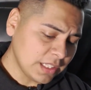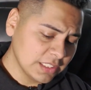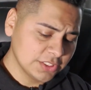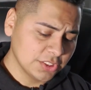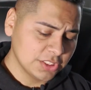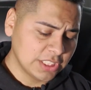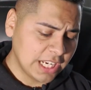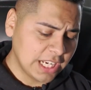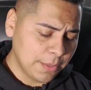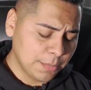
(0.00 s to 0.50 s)

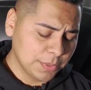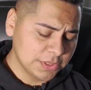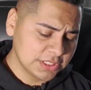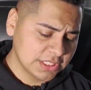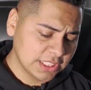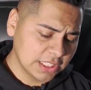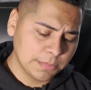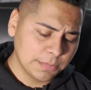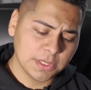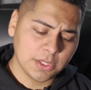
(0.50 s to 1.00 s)
So today we're
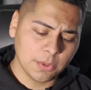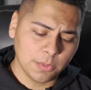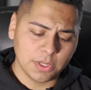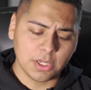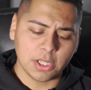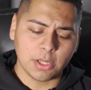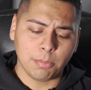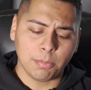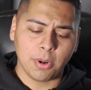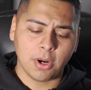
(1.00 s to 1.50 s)
just gonna be going
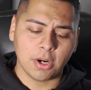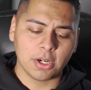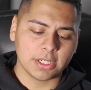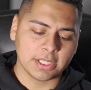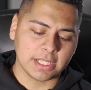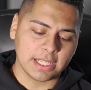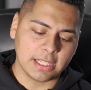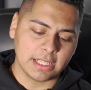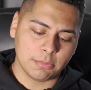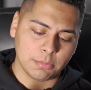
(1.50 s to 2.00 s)
to the
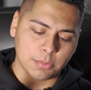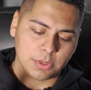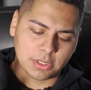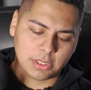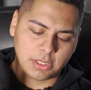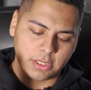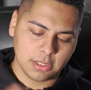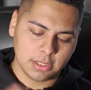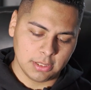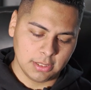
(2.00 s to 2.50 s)
park and we're
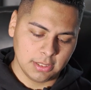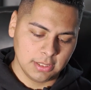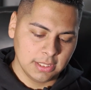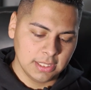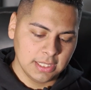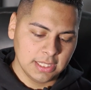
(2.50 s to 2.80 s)
gonna